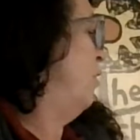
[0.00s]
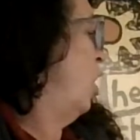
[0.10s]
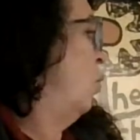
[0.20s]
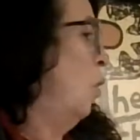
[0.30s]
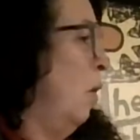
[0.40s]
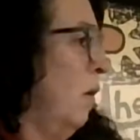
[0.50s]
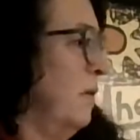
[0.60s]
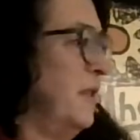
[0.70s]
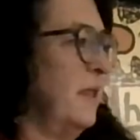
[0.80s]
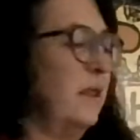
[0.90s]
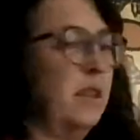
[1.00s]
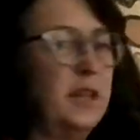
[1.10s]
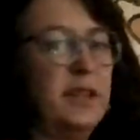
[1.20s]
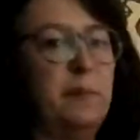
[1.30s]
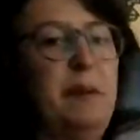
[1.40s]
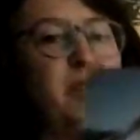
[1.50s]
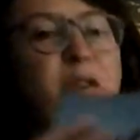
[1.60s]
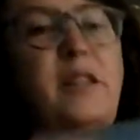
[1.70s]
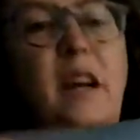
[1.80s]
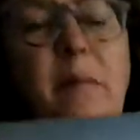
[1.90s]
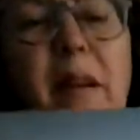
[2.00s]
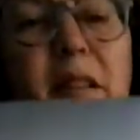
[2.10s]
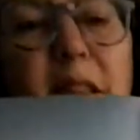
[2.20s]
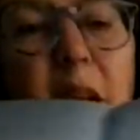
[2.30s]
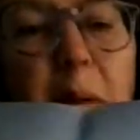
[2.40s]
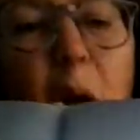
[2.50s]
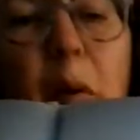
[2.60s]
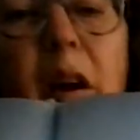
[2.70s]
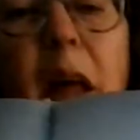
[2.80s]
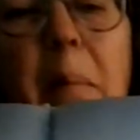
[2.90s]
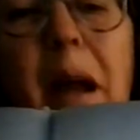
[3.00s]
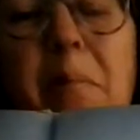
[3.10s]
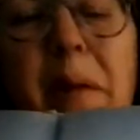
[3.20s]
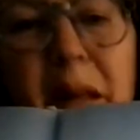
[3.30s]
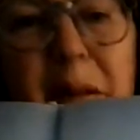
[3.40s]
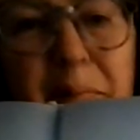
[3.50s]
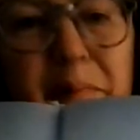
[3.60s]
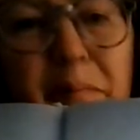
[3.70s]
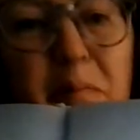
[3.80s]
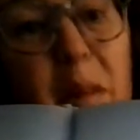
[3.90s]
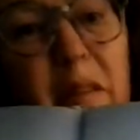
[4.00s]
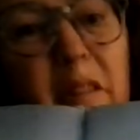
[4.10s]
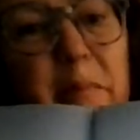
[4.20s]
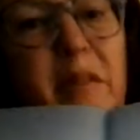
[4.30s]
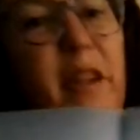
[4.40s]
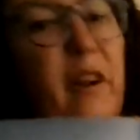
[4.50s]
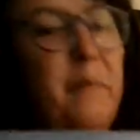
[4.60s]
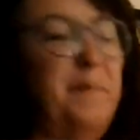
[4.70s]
no wolves. Look at this picture and tell me, think about where that might be. Maybe you've been there.